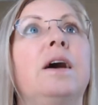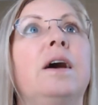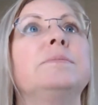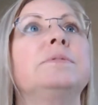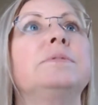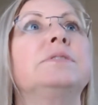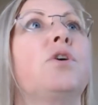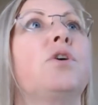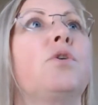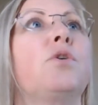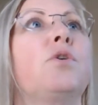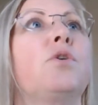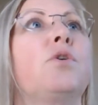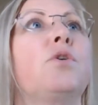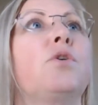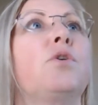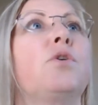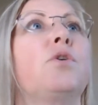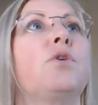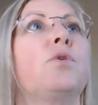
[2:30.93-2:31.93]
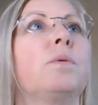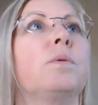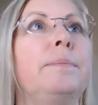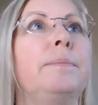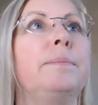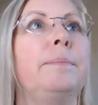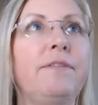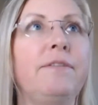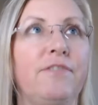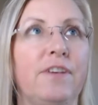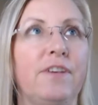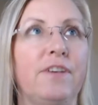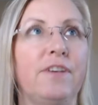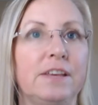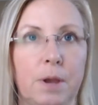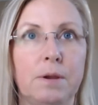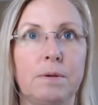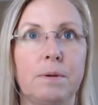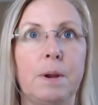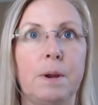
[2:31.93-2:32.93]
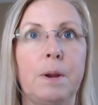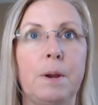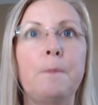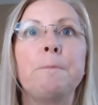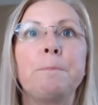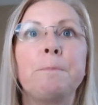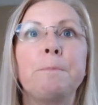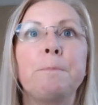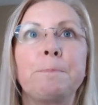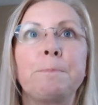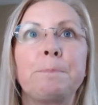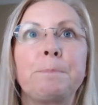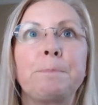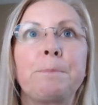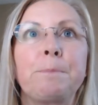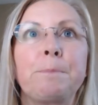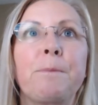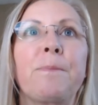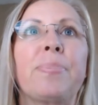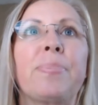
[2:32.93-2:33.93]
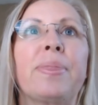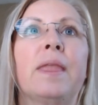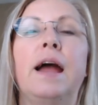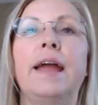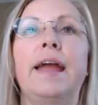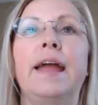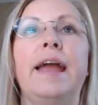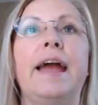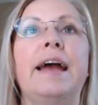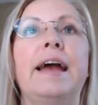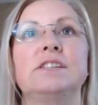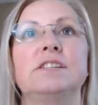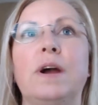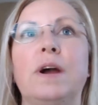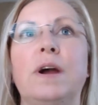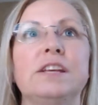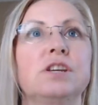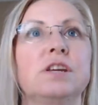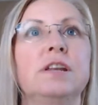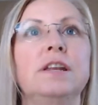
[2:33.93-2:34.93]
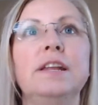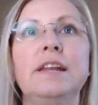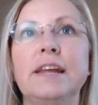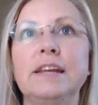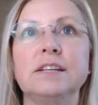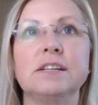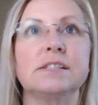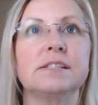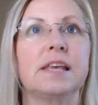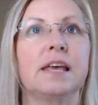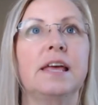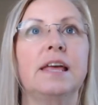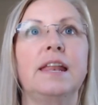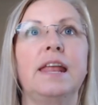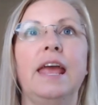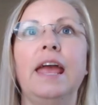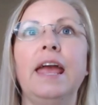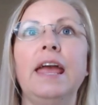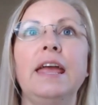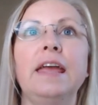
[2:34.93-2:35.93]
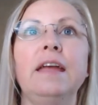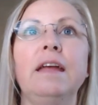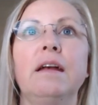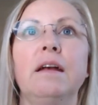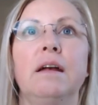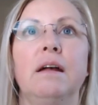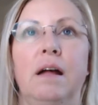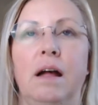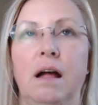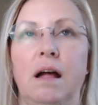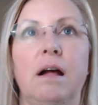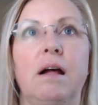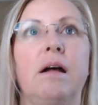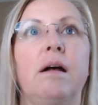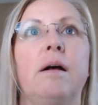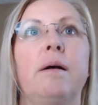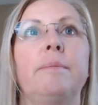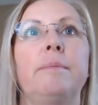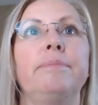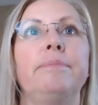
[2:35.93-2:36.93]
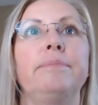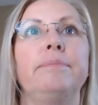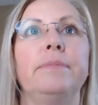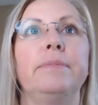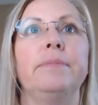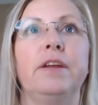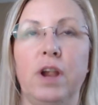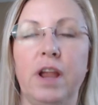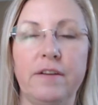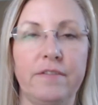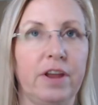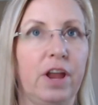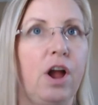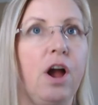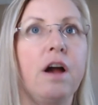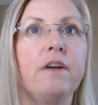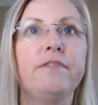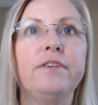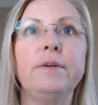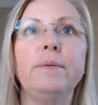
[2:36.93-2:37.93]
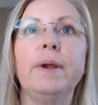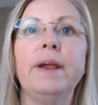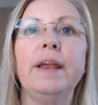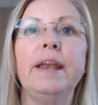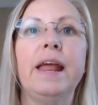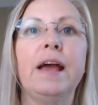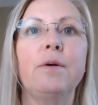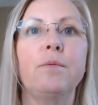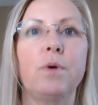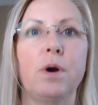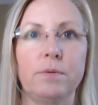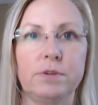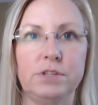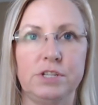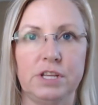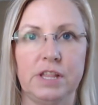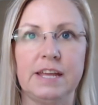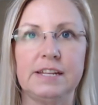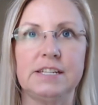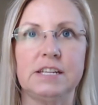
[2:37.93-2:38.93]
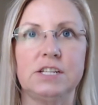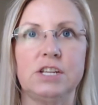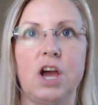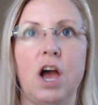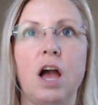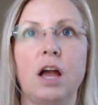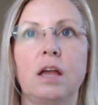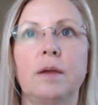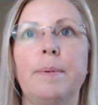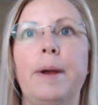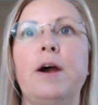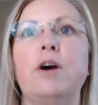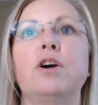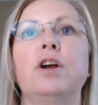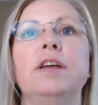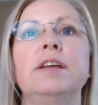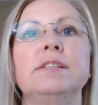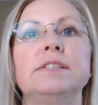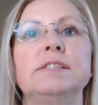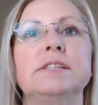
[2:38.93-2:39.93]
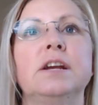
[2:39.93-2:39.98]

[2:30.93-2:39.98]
So in my Facebook group, I asked a question and I just said, hey, if we're having coffee right now, what would you like to talk about?